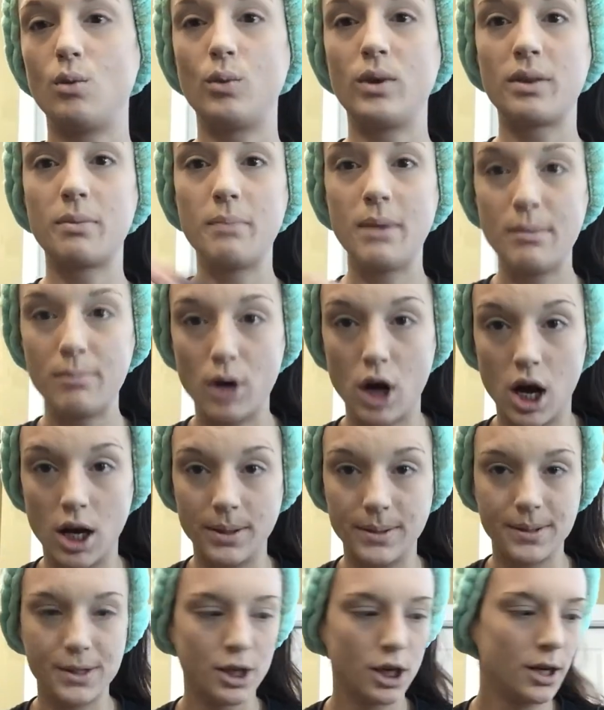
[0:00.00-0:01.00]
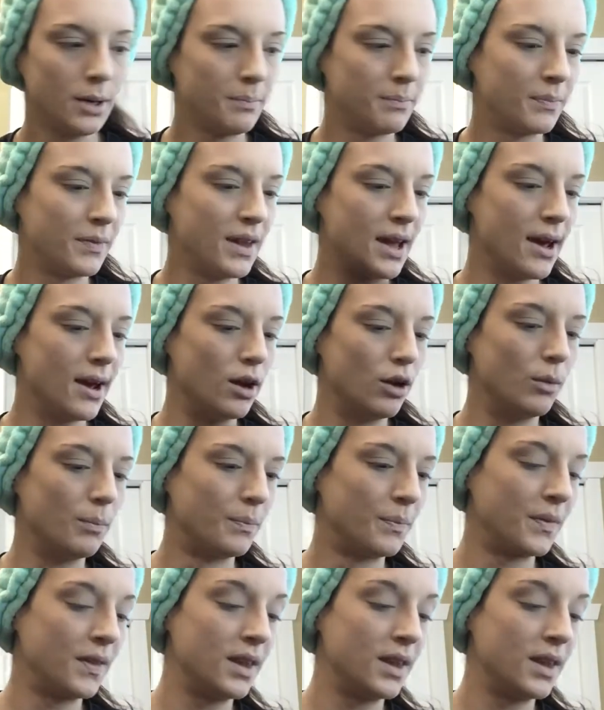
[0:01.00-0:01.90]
with my bronzer. Now,